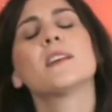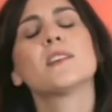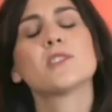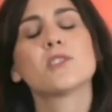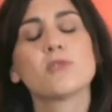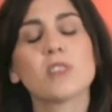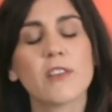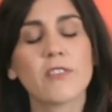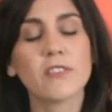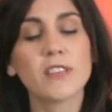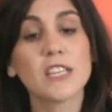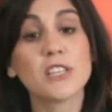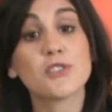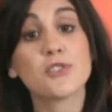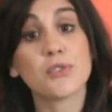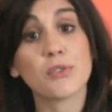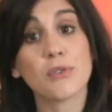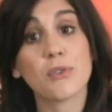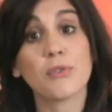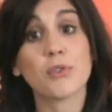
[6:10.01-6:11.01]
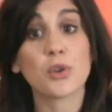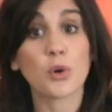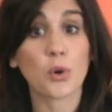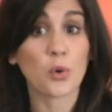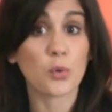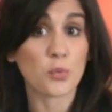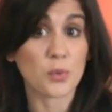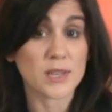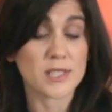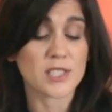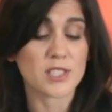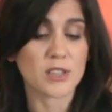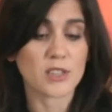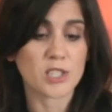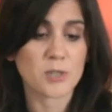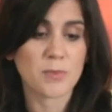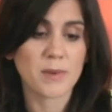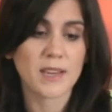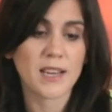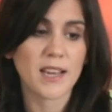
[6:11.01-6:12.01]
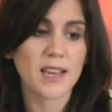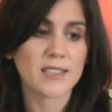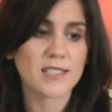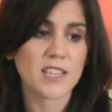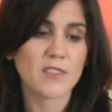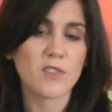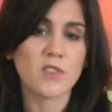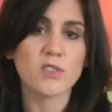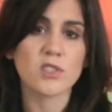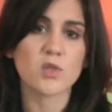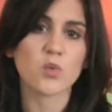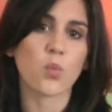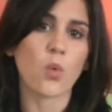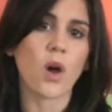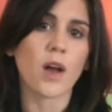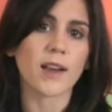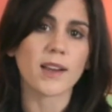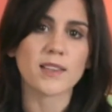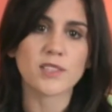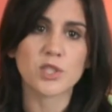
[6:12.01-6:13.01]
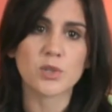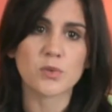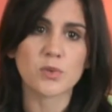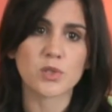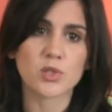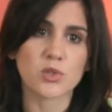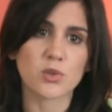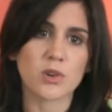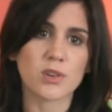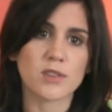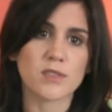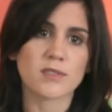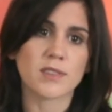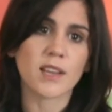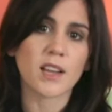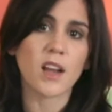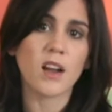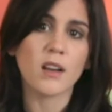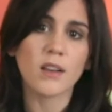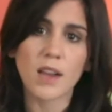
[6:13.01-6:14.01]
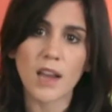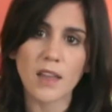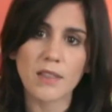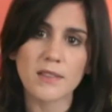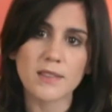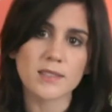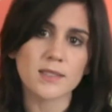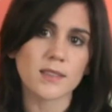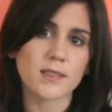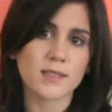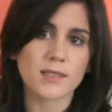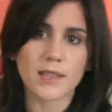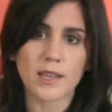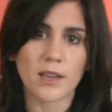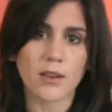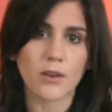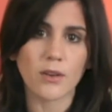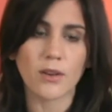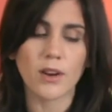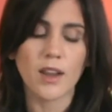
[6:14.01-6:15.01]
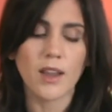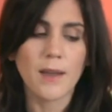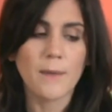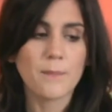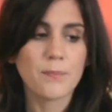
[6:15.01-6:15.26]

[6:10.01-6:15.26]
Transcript: So definitely do your research, because if you just walk into a store and you say, oh yeah, this looks cute,